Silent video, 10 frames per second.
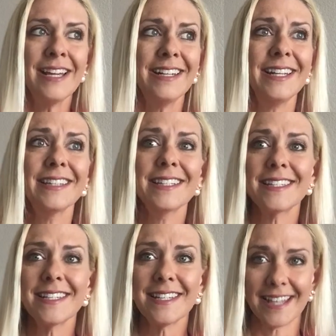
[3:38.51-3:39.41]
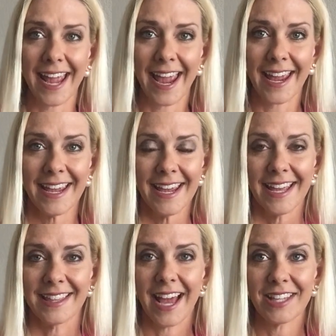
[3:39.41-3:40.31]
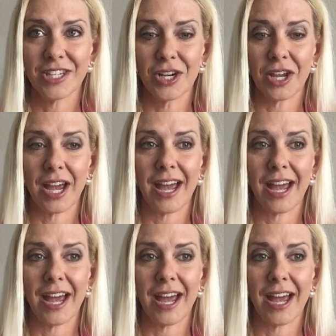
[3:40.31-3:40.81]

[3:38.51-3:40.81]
needless to say, that took